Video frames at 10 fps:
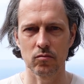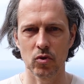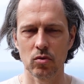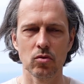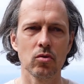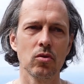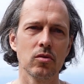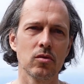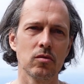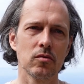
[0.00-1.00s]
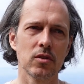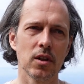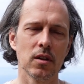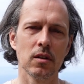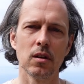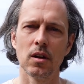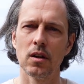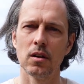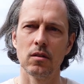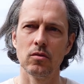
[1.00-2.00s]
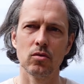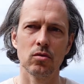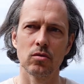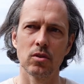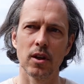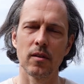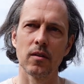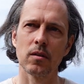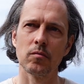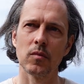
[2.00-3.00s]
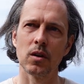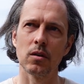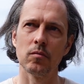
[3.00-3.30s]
You could say, you could tell them,